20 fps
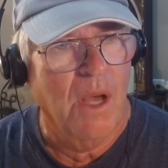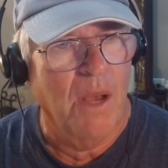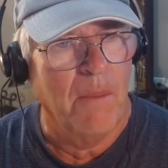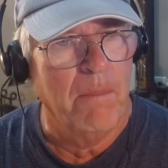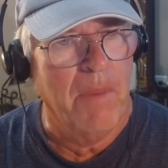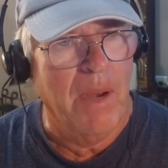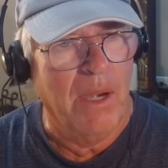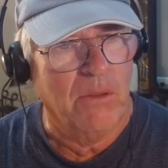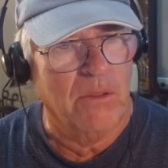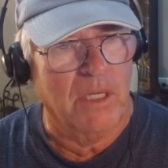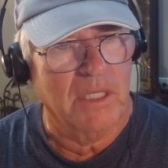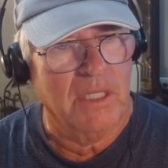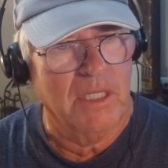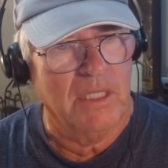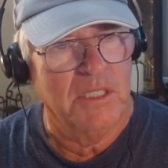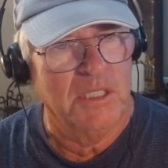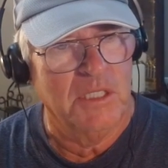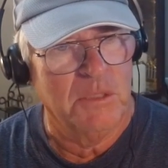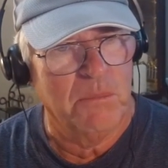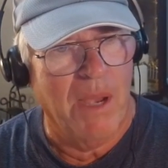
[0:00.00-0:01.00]

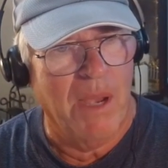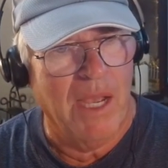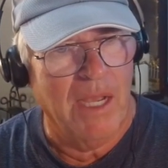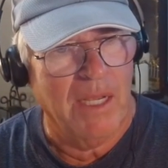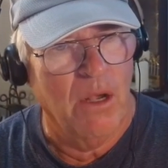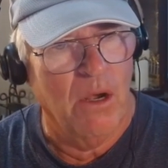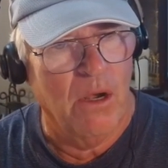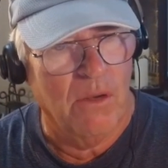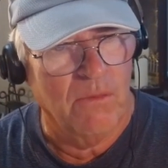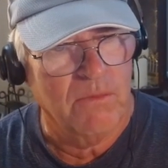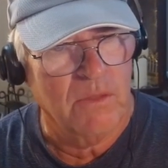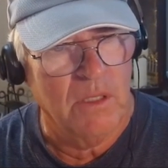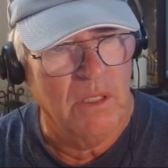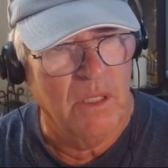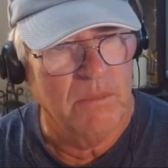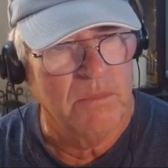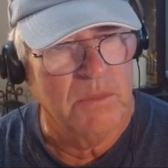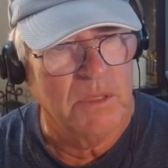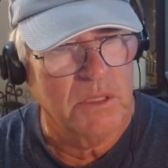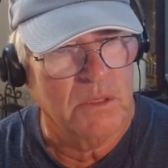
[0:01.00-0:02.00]
Americans buy golf
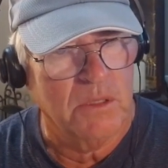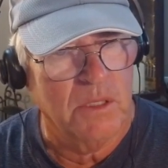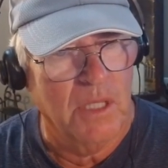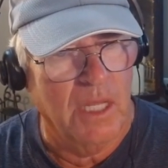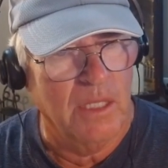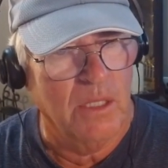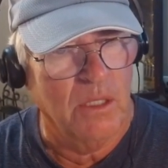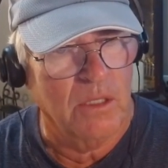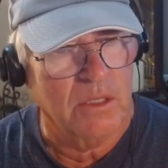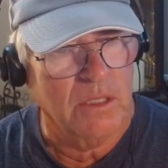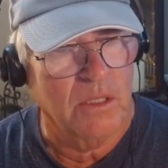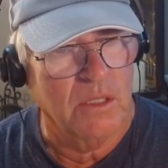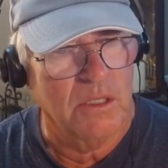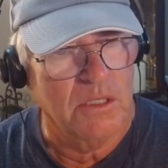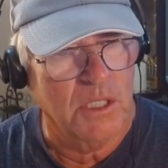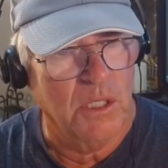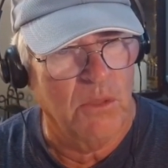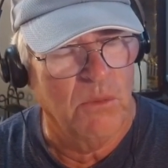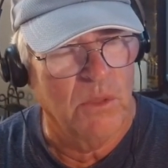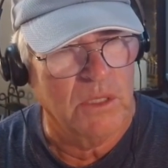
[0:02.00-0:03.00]
clubs. They look to
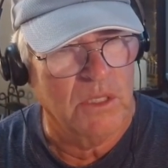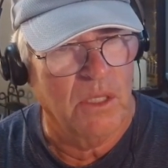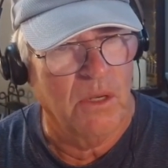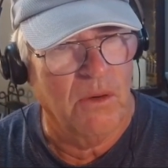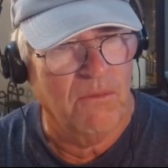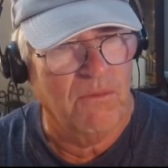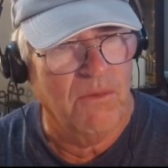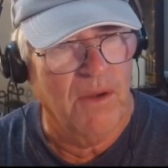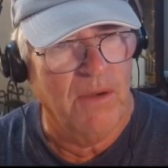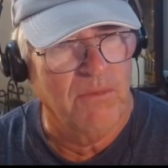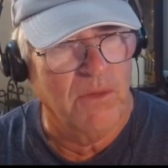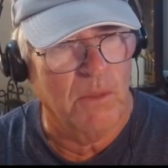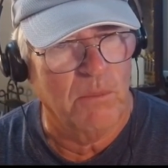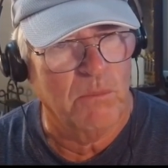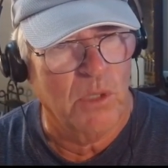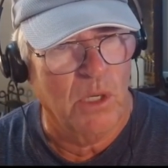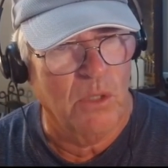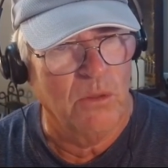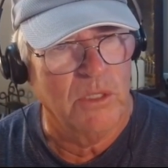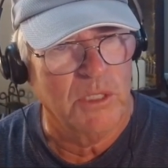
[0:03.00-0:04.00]
see what their favorite
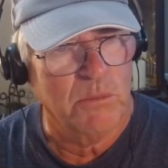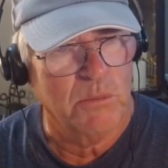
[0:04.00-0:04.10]
pro is